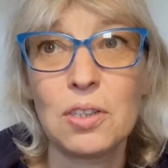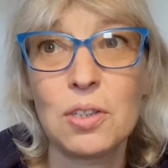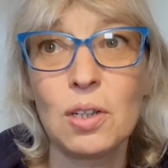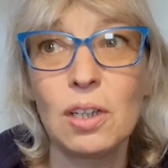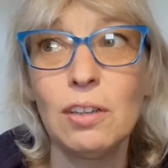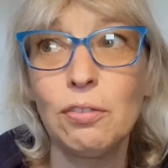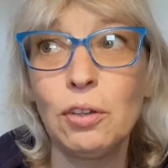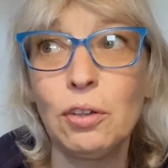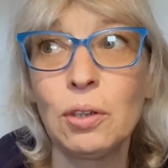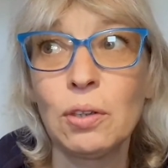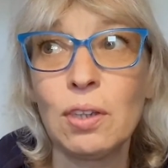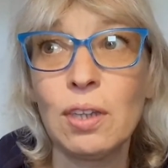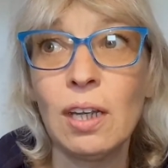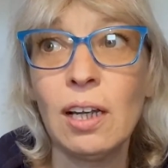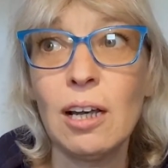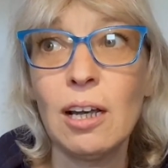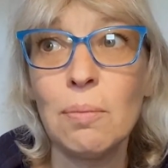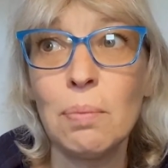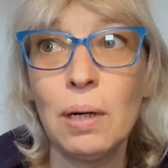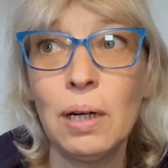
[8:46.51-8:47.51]
So if you
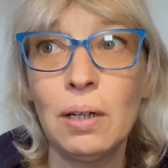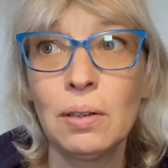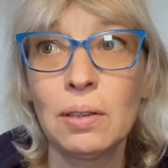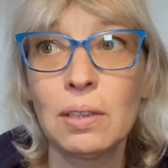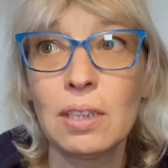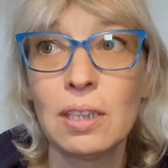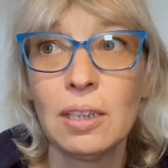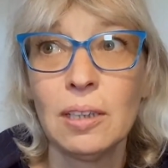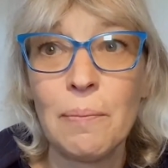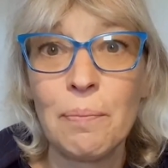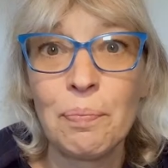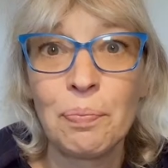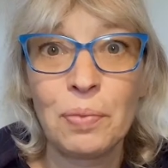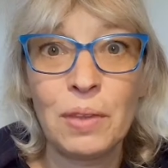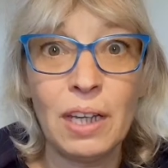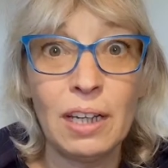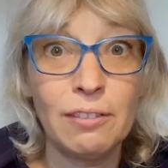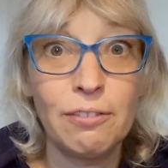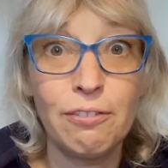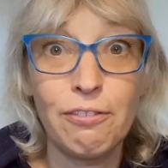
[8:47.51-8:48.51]
think about
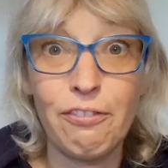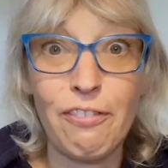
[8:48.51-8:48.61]
that